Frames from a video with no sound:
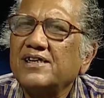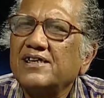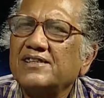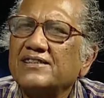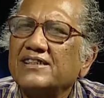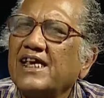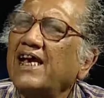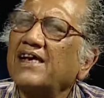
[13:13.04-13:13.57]

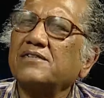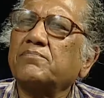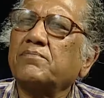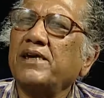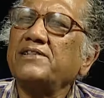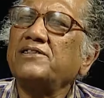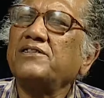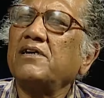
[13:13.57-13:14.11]
they had
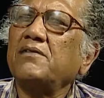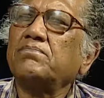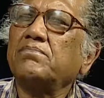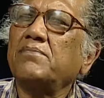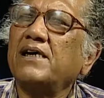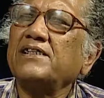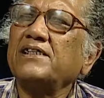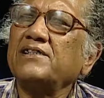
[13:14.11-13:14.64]
plenty of
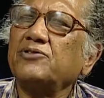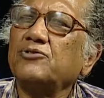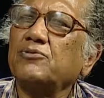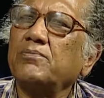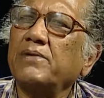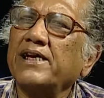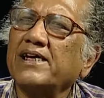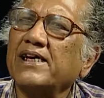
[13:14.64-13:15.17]
money to
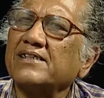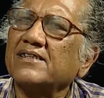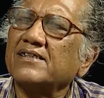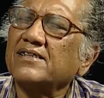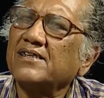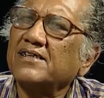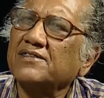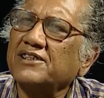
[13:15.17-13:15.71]
make
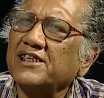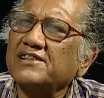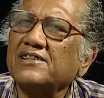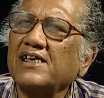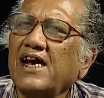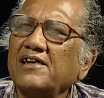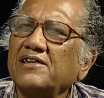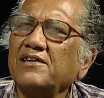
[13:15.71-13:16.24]
this
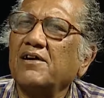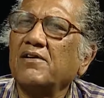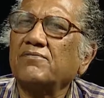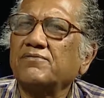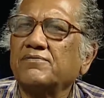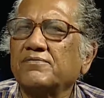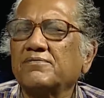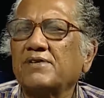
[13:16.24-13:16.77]
kind of
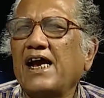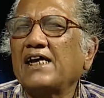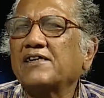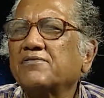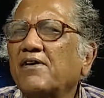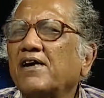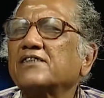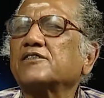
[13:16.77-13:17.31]

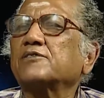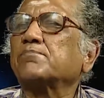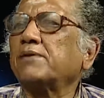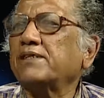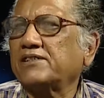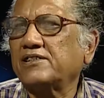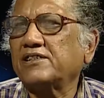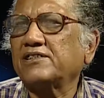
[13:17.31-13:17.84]
advance
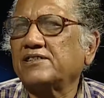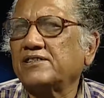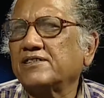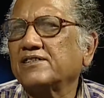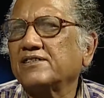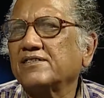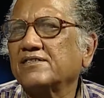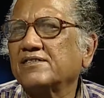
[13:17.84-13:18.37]

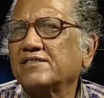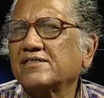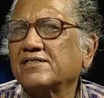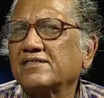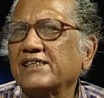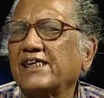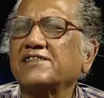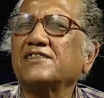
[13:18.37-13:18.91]
purchase,
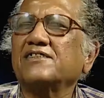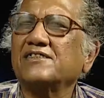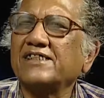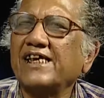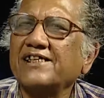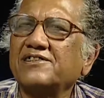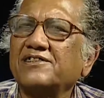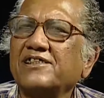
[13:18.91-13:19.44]
that is
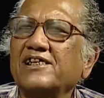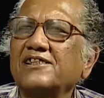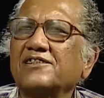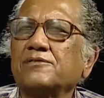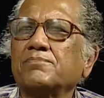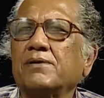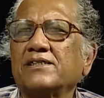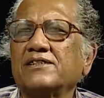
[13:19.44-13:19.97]
next
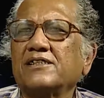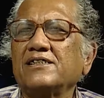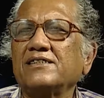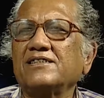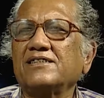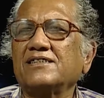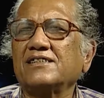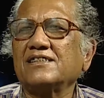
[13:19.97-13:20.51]
year's
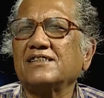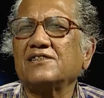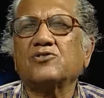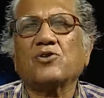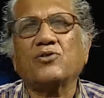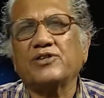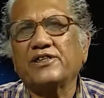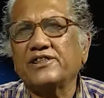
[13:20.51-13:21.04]
purchase is
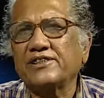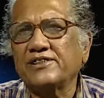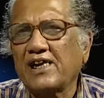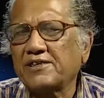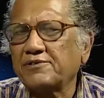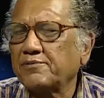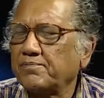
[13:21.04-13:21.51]
already done.